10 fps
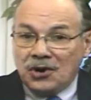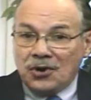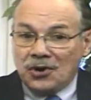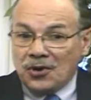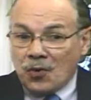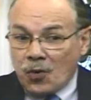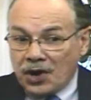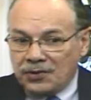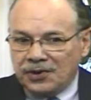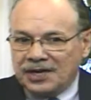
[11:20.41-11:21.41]
or
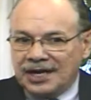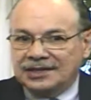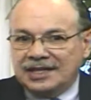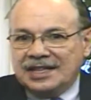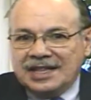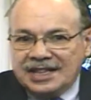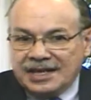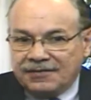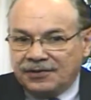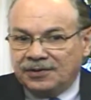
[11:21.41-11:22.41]
whether or not
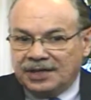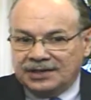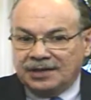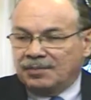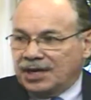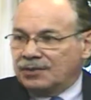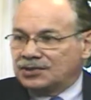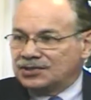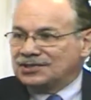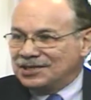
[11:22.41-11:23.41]
they feel that their mayor
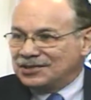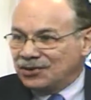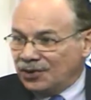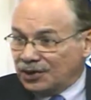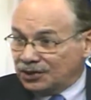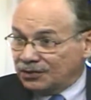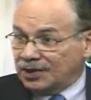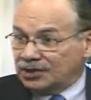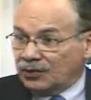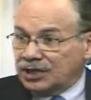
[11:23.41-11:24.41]
is, is going well, in the so
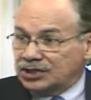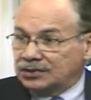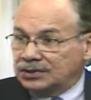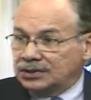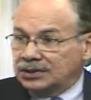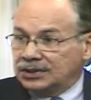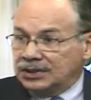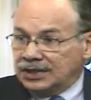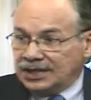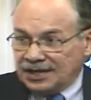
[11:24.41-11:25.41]
right direction. So
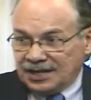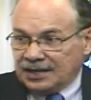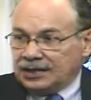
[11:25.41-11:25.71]
with that,